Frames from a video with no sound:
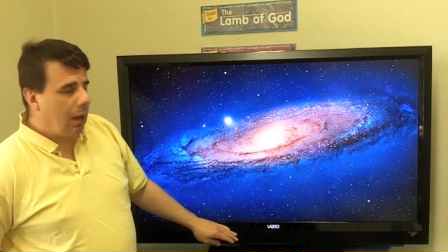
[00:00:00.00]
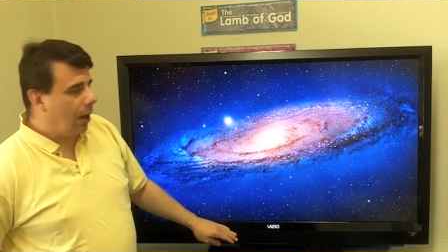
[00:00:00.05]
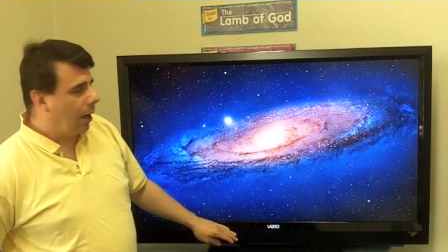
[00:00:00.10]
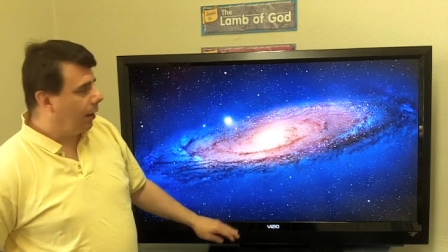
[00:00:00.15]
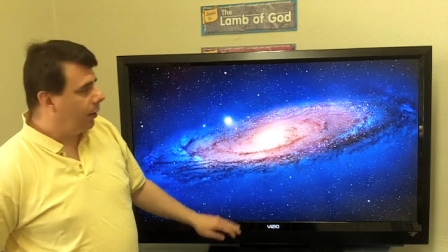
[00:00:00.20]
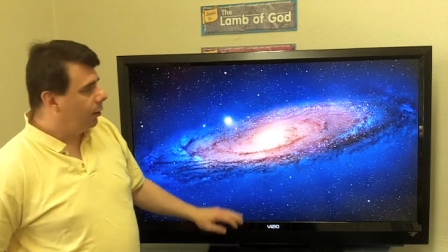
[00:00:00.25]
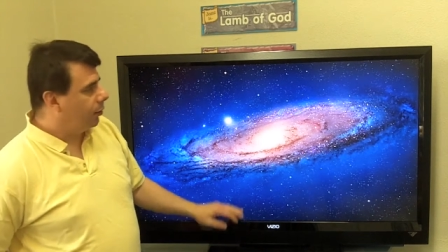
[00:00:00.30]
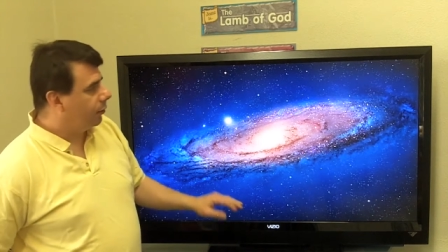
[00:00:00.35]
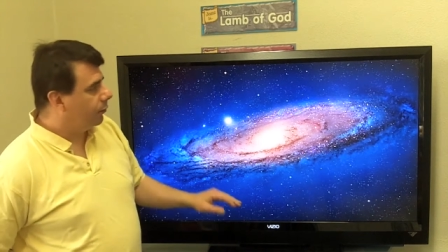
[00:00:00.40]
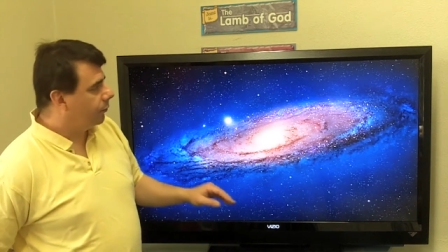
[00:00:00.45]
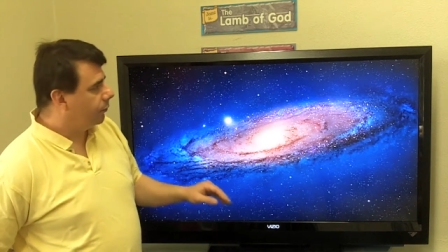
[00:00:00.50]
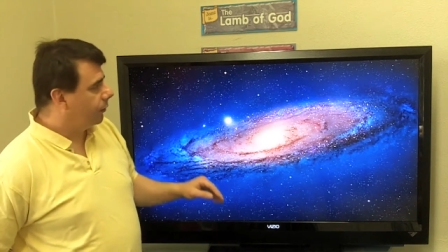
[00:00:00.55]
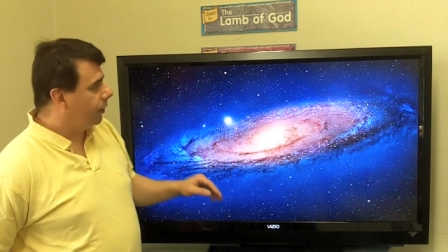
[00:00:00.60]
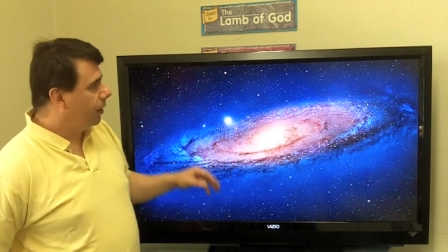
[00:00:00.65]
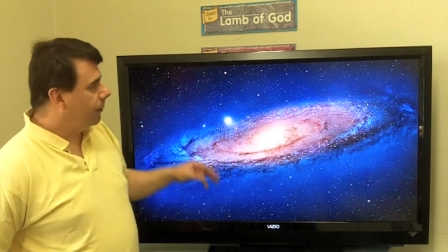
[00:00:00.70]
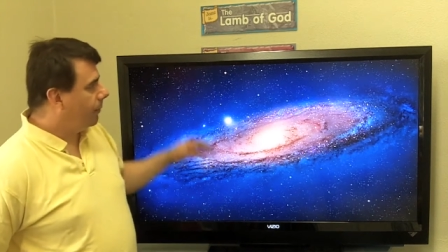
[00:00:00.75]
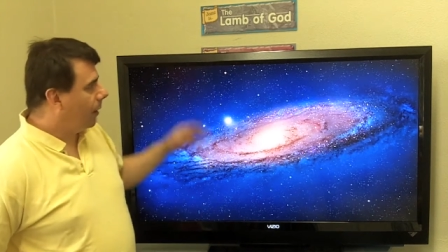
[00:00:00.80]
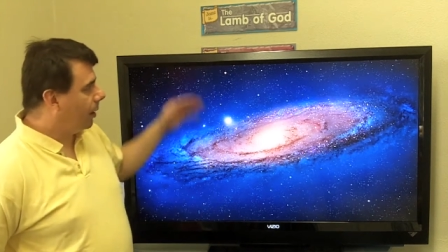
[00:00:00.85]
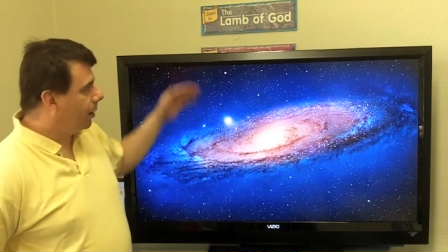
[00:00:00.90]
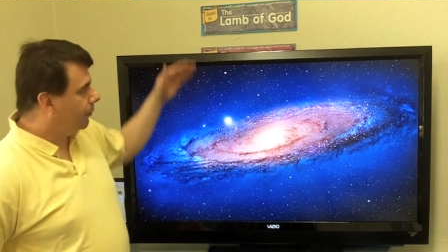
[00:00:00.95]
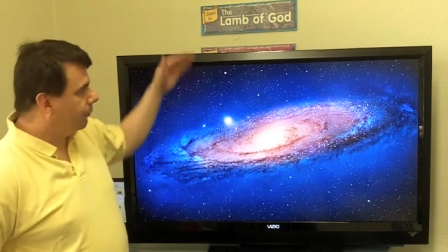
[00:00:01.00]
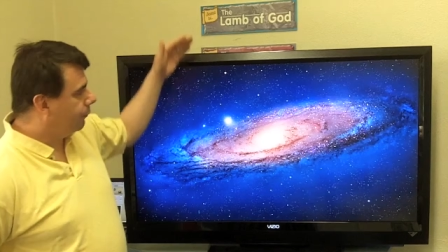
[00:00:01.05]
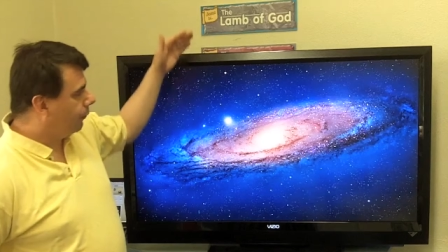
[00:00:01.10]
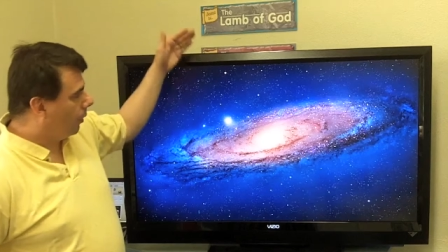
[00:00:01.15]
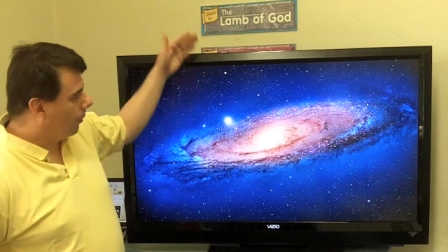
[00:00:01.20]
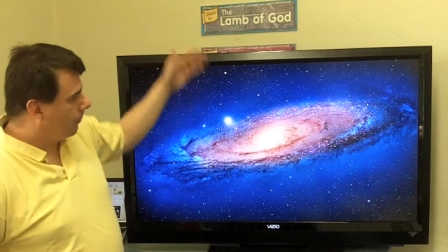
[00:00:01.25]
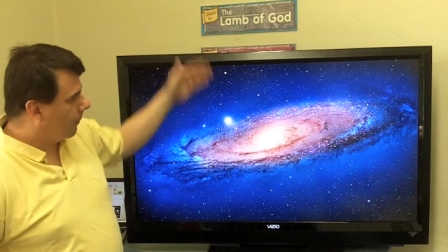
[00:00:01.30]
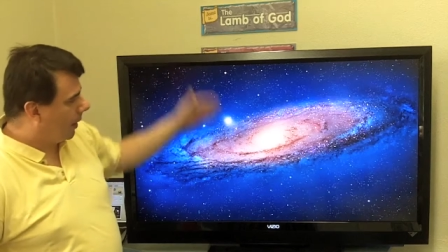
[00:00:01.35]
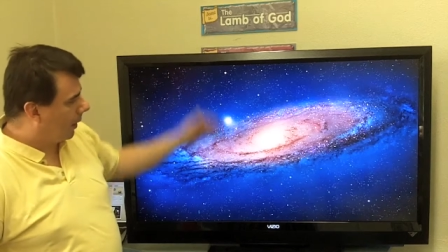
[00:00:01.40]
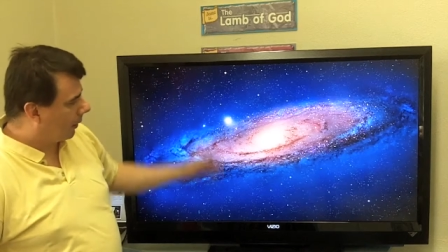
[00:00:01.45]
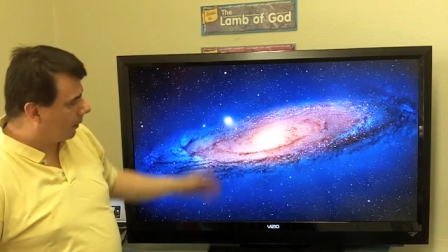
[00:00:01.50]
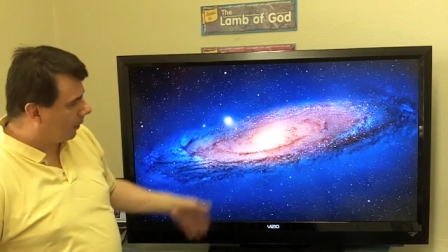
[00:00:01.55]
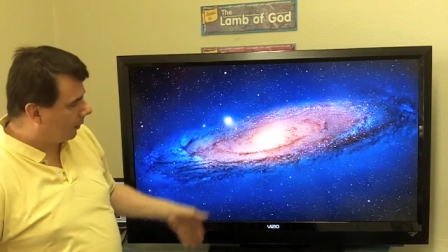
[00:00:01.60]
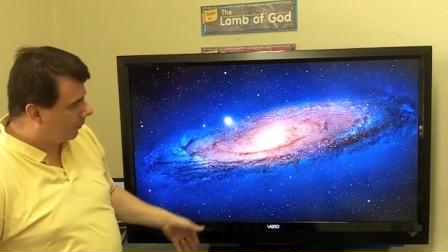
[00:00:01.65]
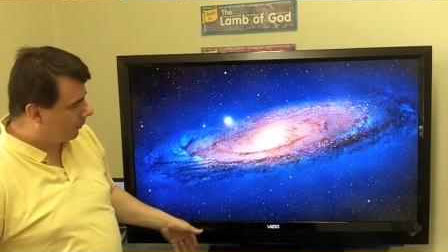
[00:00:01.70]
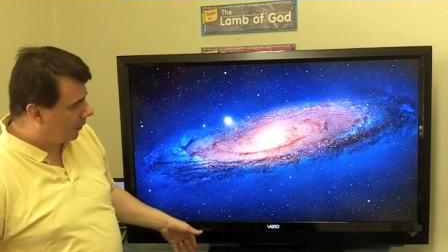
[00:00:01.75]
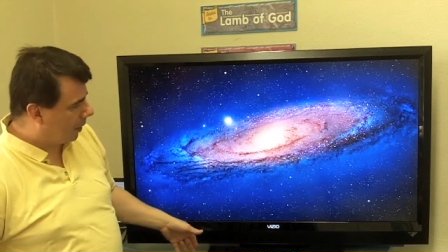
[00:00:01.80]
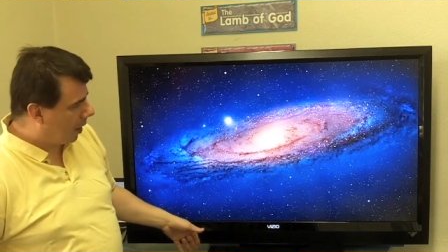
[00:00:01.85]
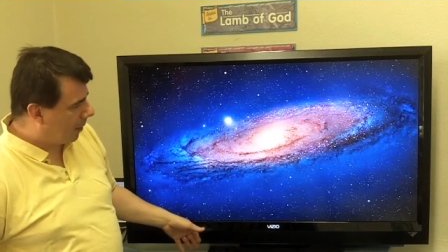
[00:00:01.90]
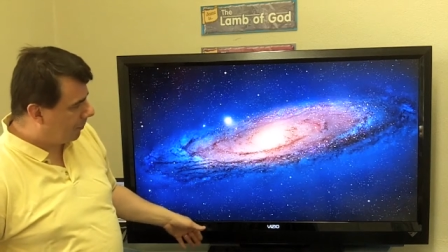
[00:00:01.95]
Uh, you can see my default Mac
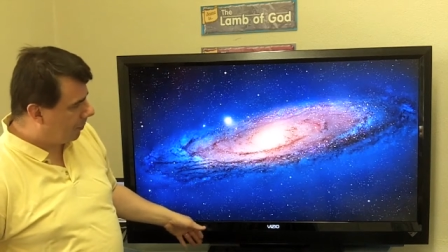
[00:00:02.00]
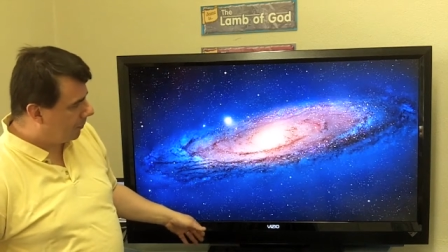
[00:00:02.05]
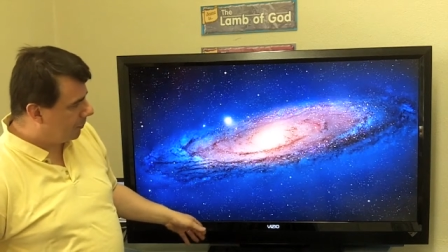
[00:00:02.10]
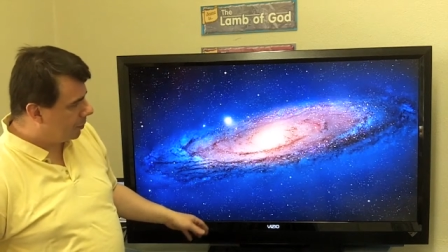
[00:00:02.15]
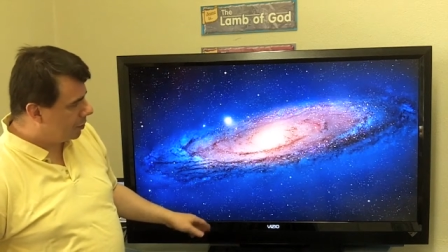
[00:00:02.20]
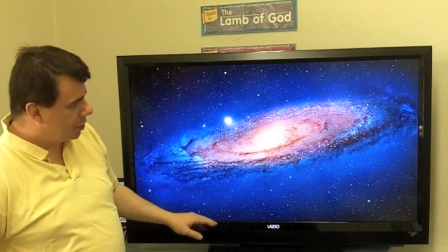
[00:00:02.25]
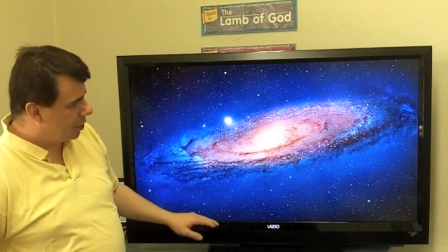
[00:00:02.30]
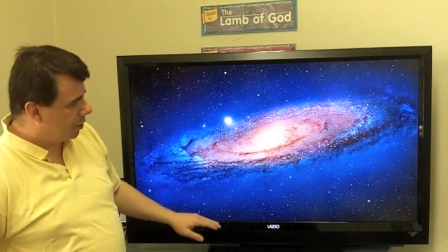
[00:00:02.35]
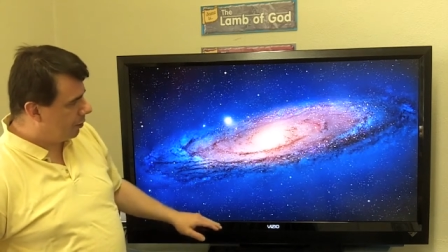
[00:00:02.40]
desktop image